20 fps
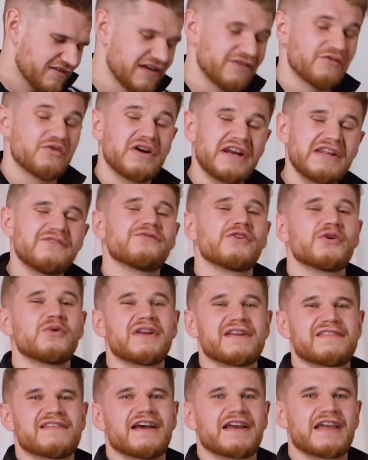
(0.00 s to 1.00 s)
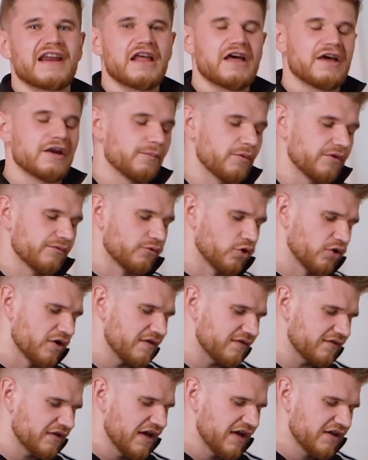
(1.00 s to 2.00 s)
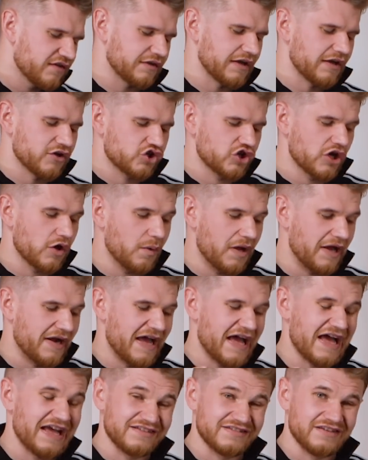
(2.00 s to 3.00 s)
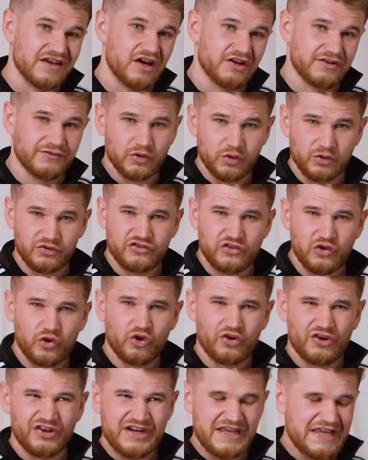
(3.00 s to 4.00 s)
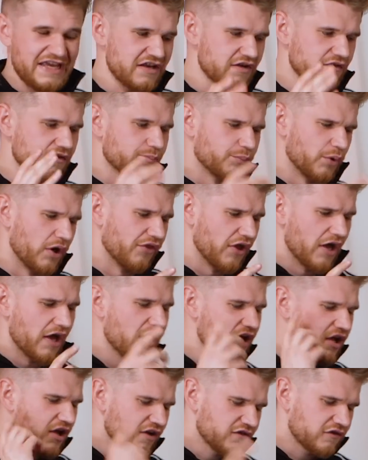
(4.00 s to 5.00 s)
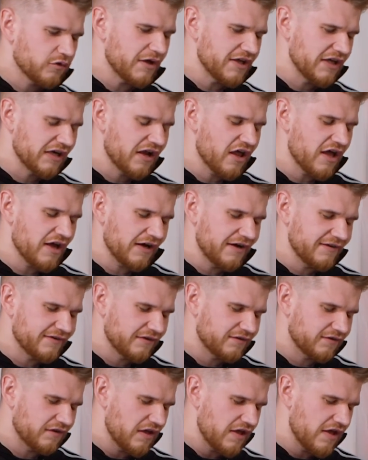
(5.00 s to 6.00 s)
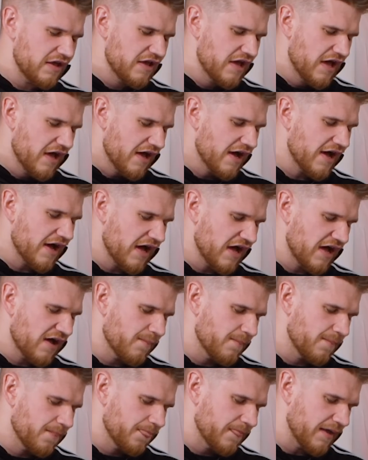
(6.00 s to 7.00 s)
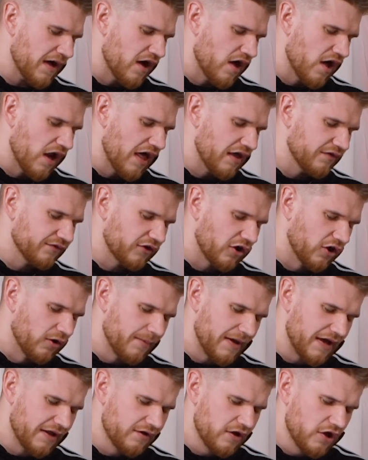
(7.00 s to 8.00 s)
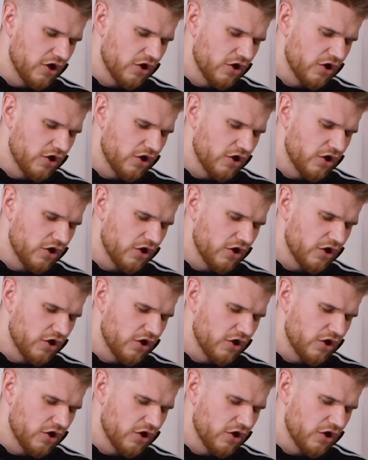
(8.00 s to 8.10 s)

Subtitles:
have a really fluid attacking lineup with Royce, Sancho and Hazard, of course, Thorgan, Eden's brother. So where you'd likely to see Haaland come in